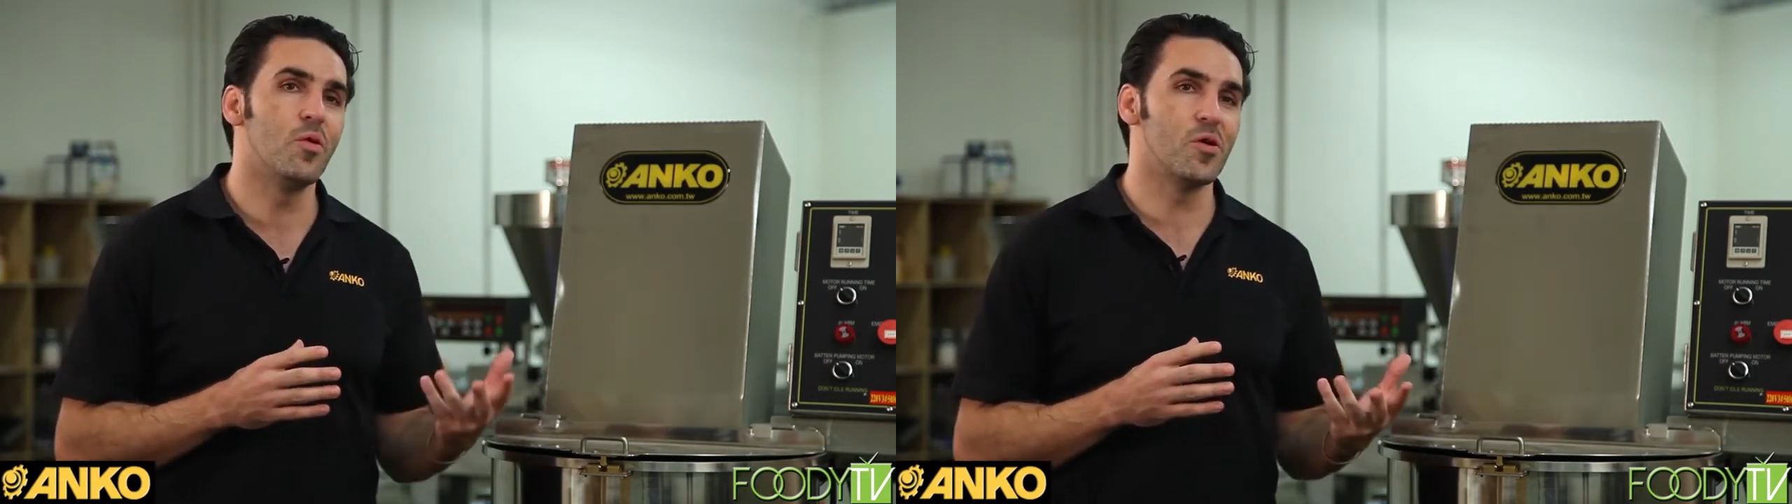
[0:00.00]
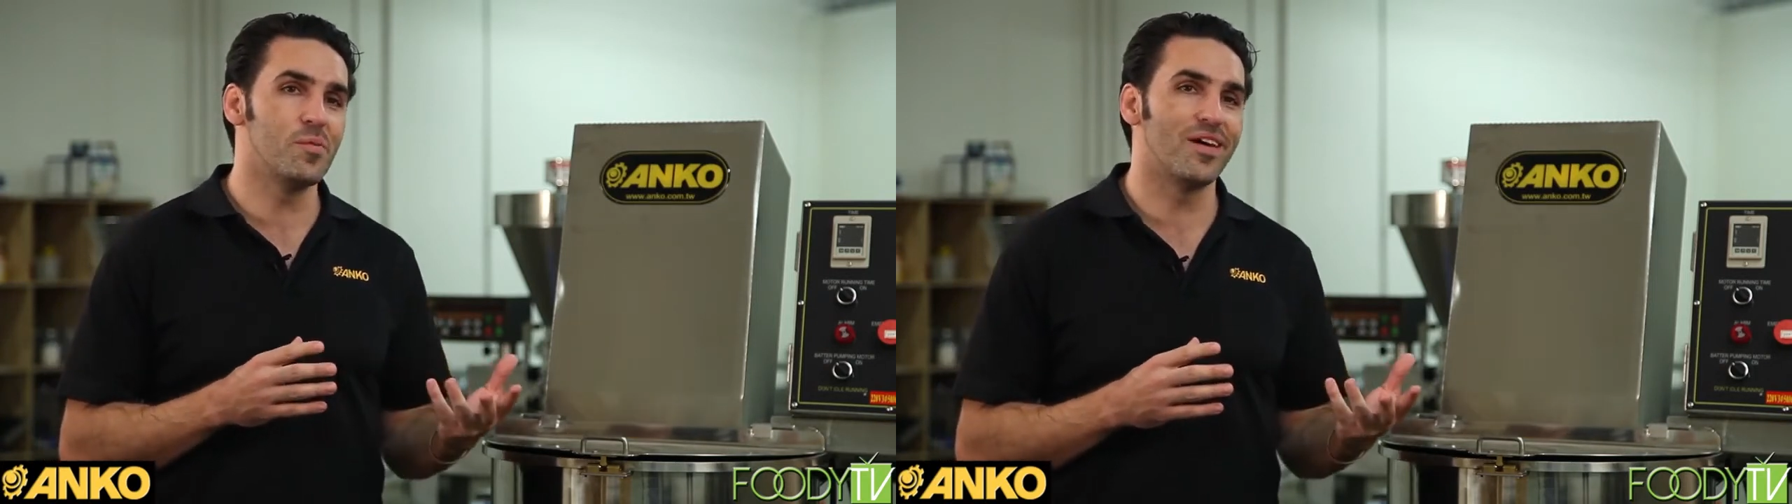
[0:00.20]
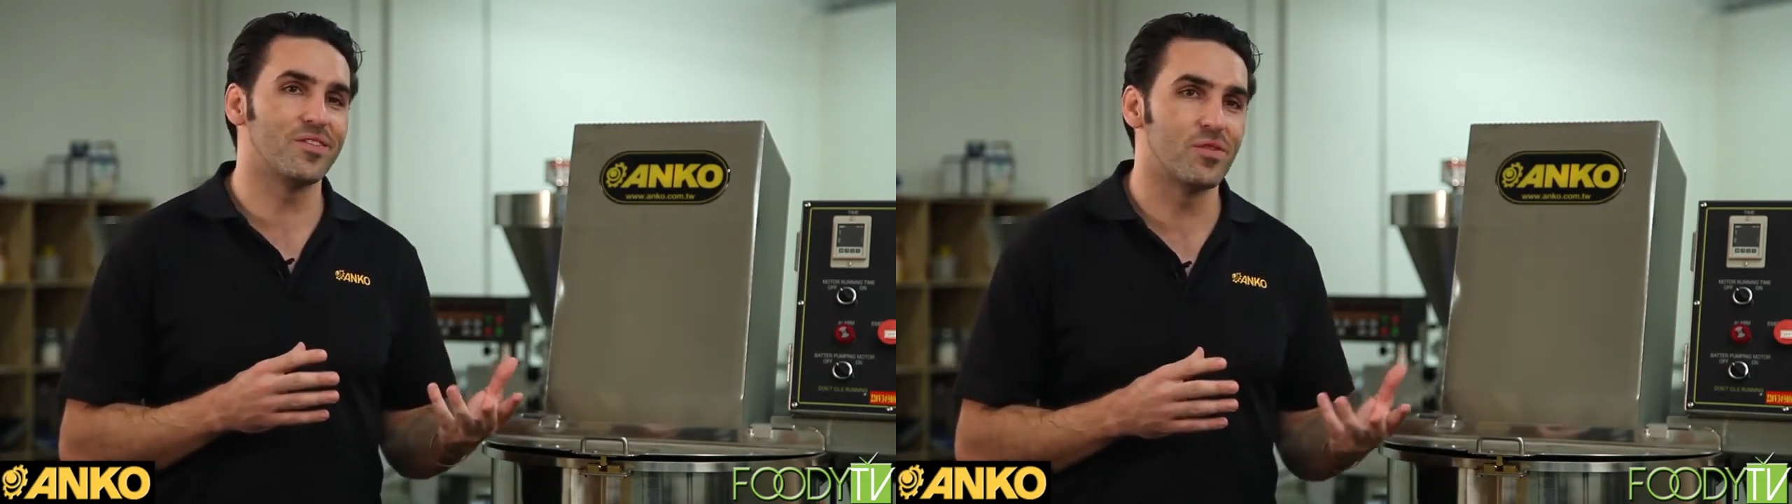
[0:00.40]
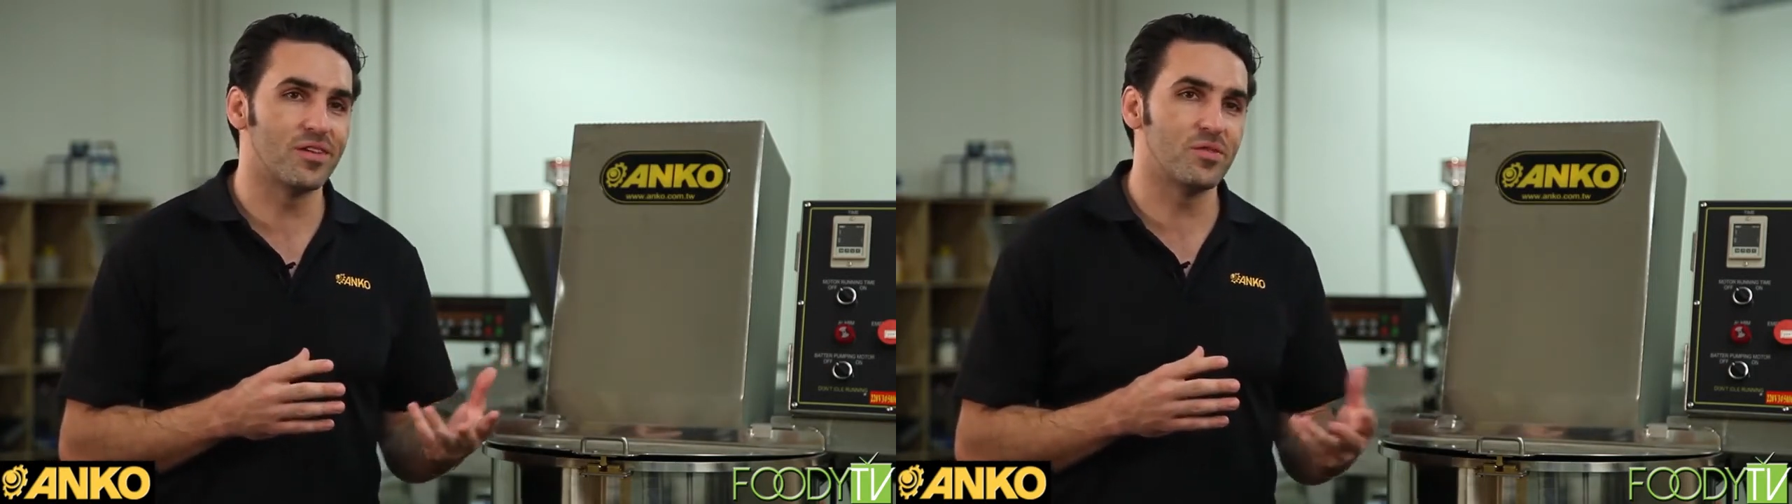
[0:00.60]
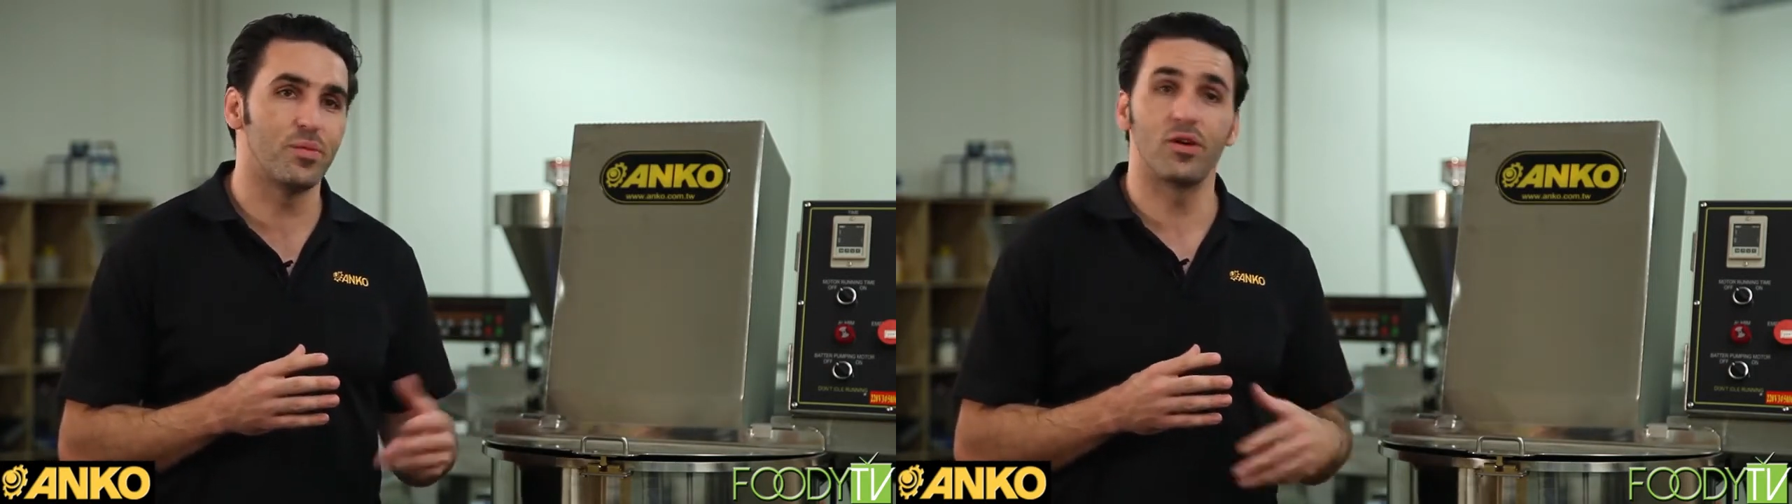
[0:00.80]
more about the
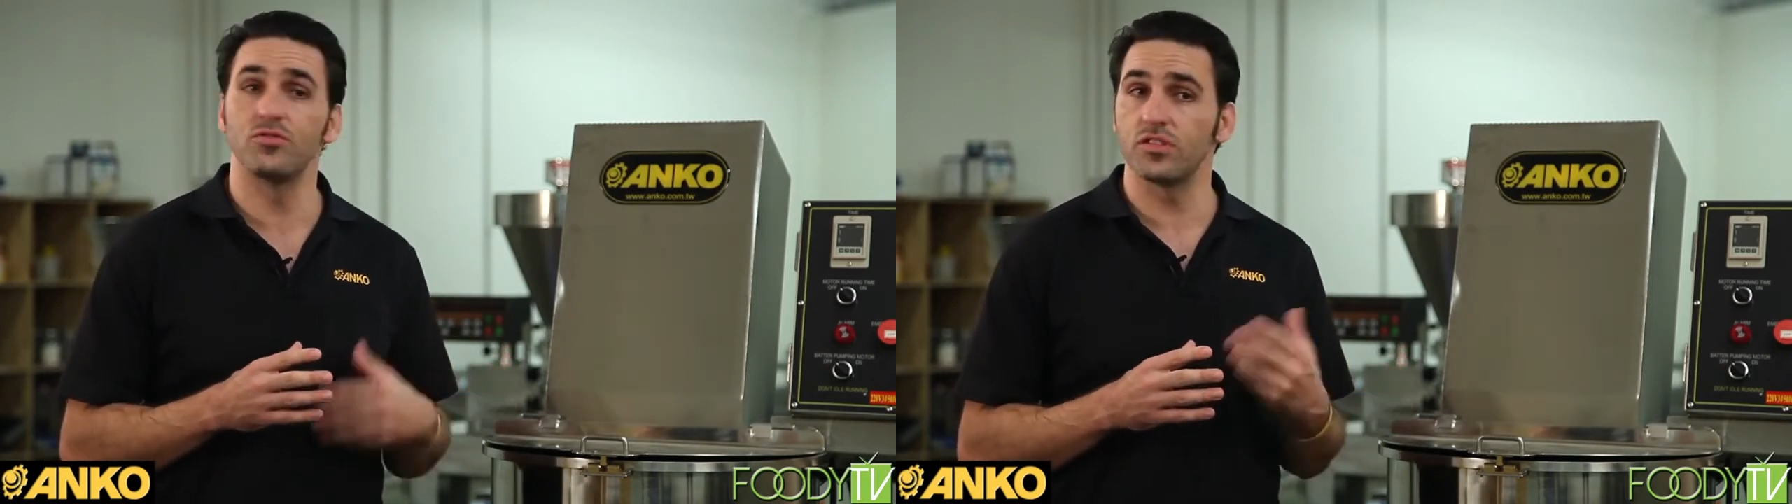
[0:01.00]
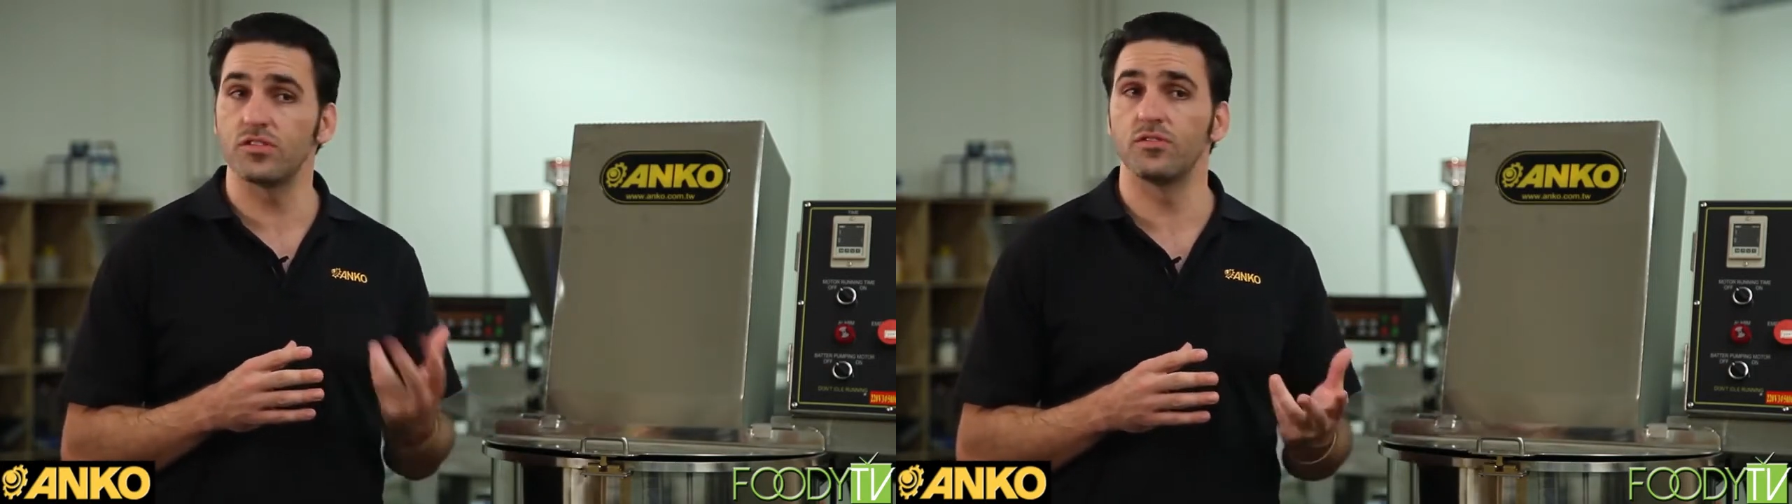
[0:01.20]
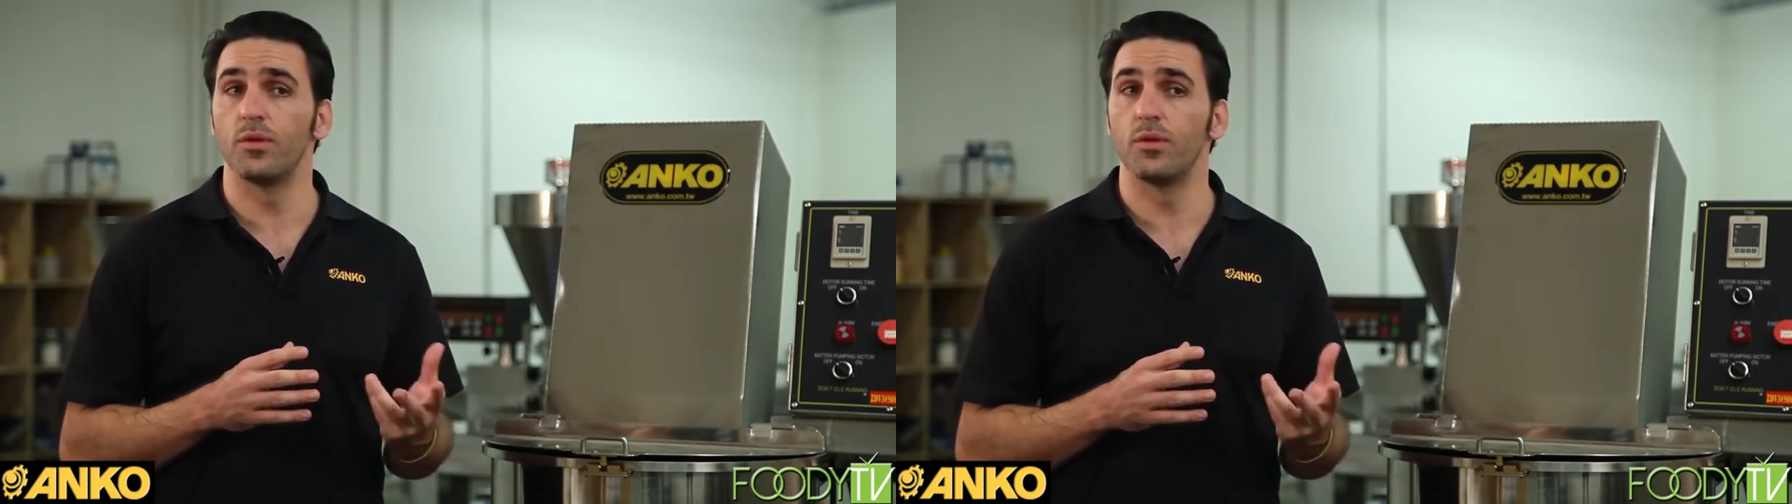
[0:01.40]
recipe or just as